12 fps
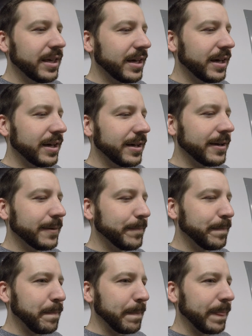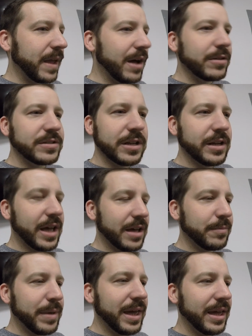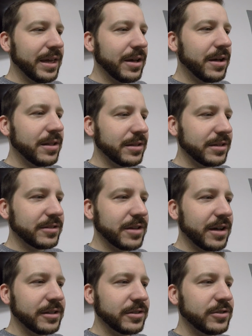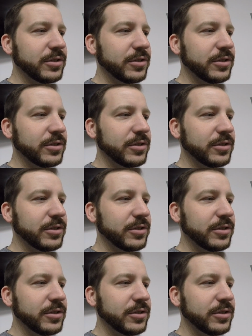I was going to pay Holland Exotics